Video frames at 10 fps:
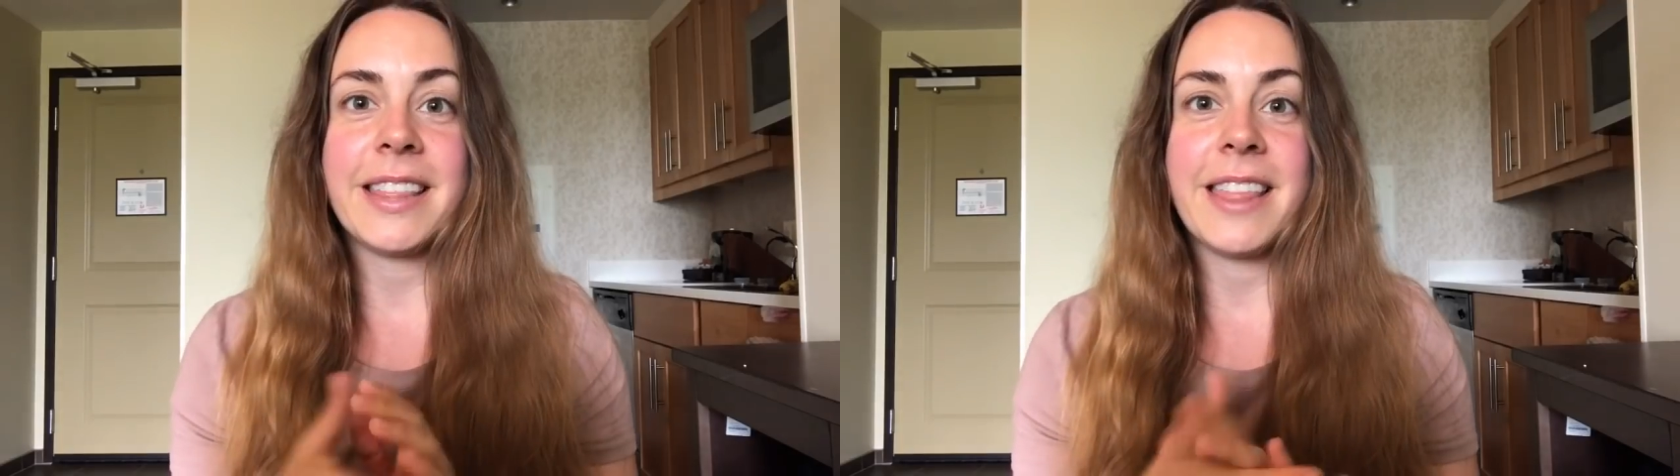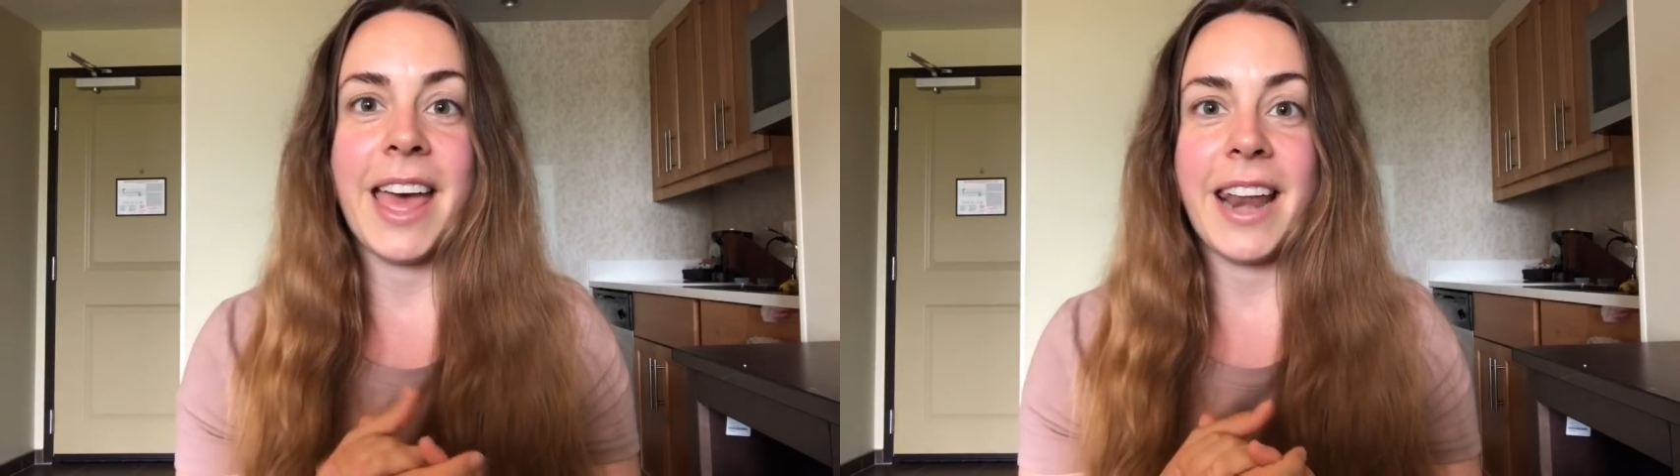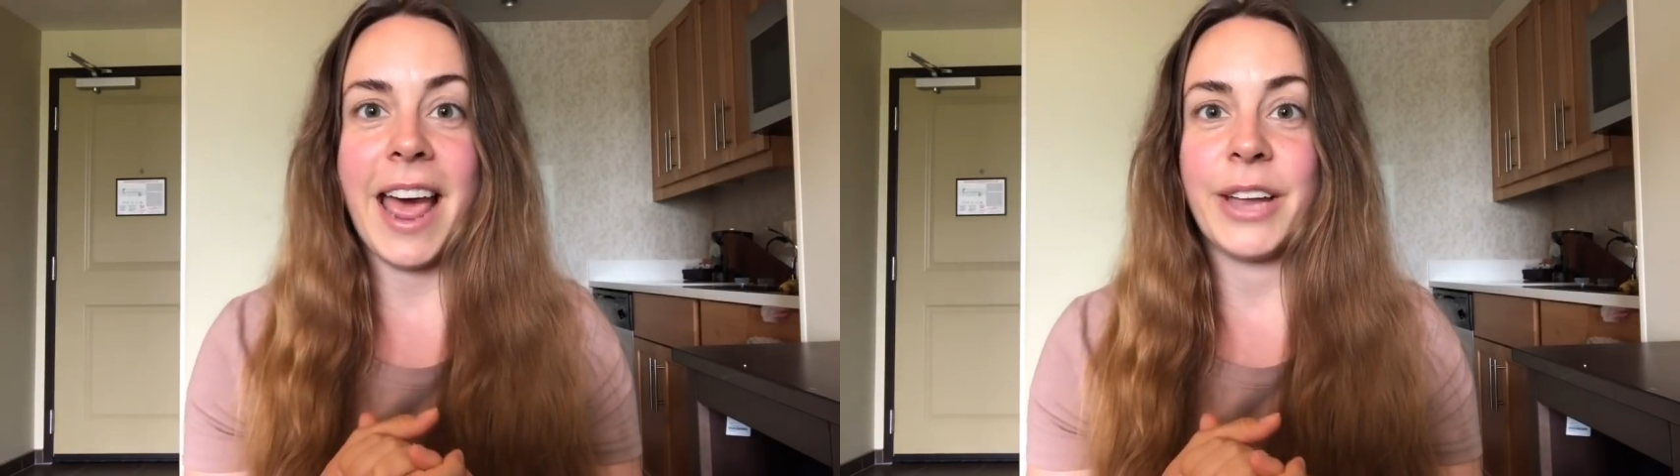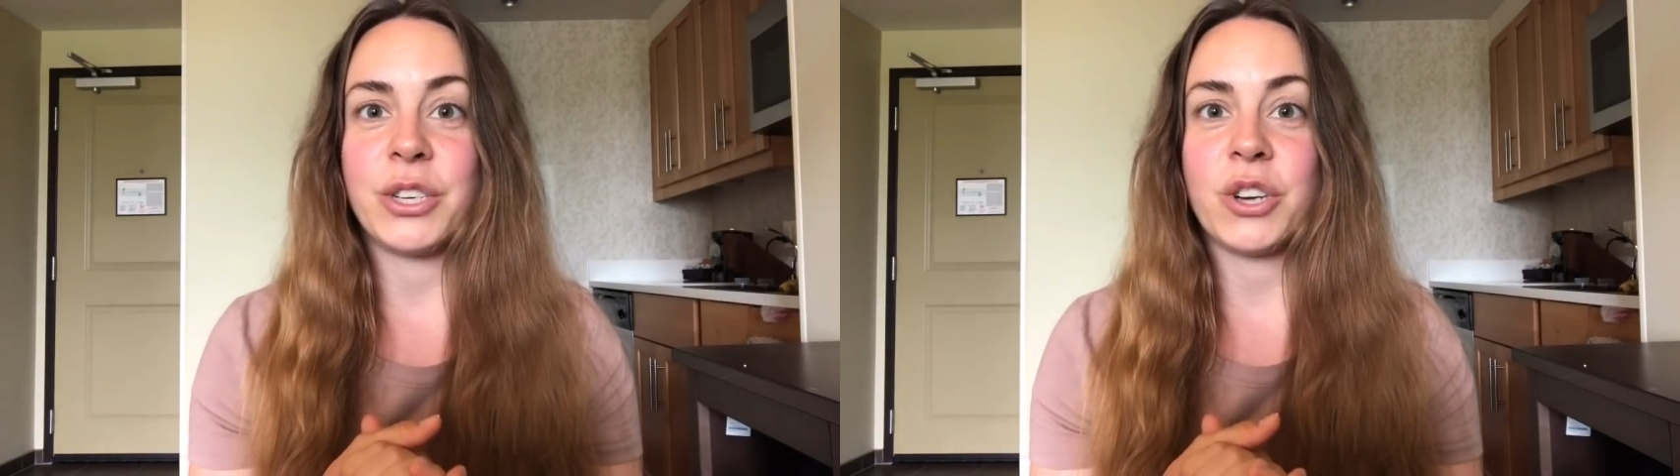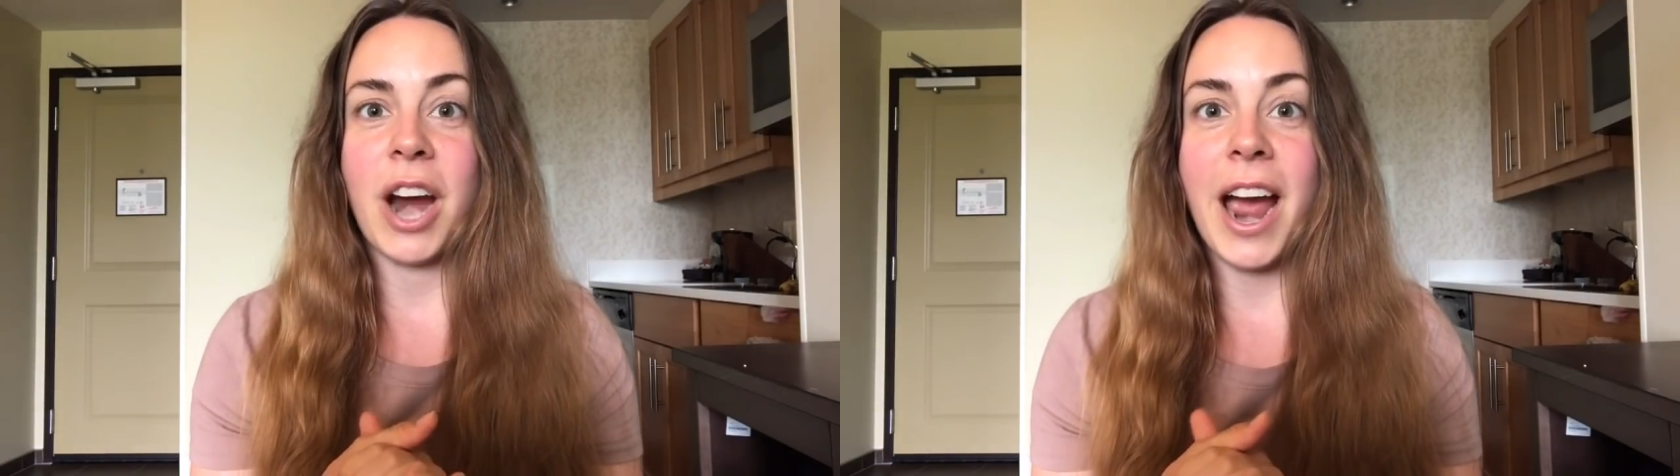then I
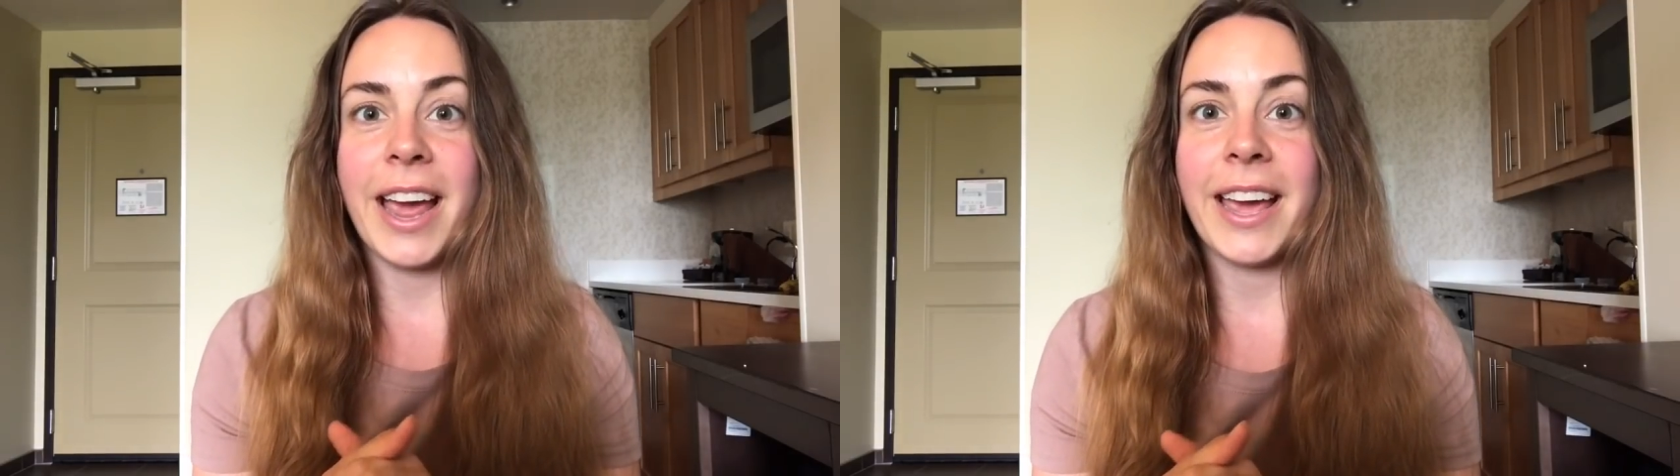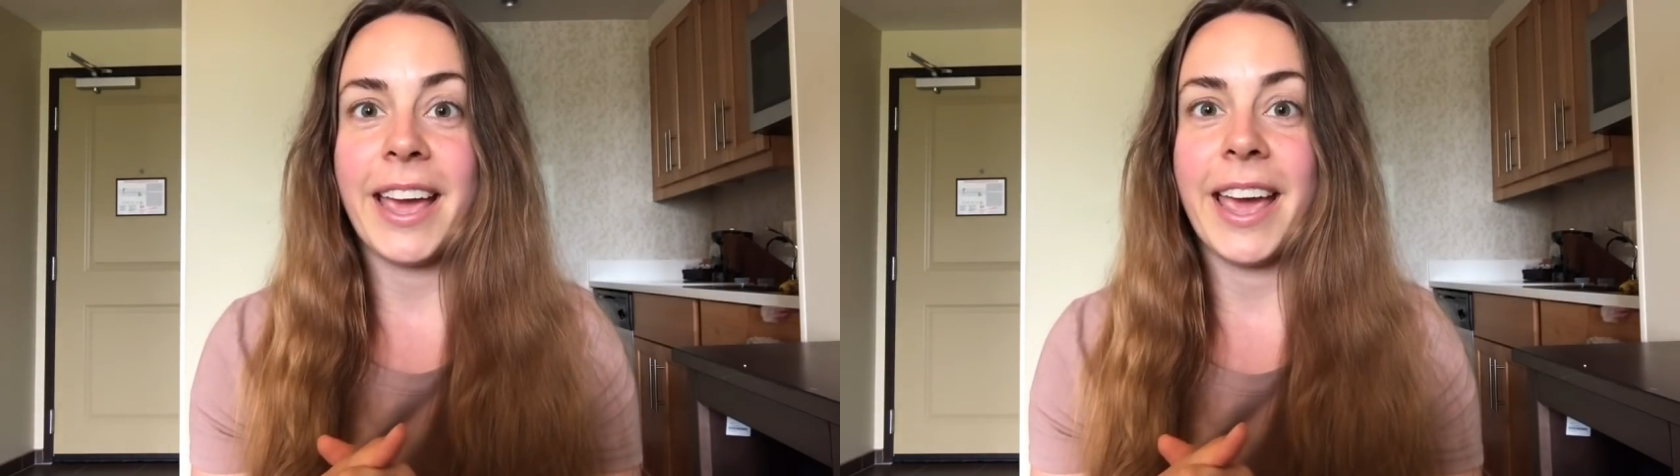try